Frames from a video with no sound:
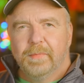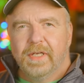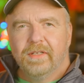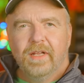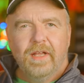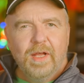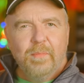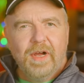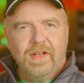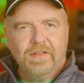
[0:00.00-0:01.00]
But
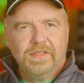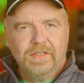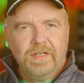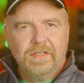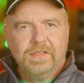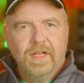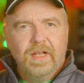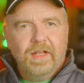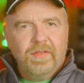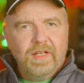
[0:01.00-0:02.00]
behind the scenes,
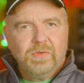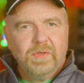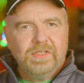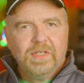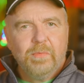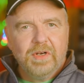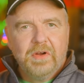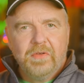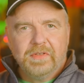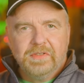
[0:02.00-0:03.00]
that's going to somewhere
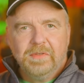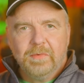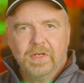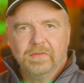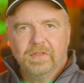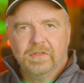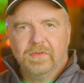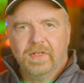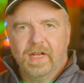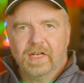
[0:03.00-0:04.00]
call the system code to do
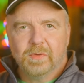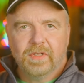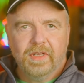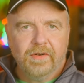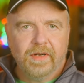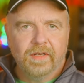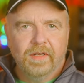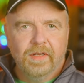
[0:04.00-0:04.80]
the actual clearing.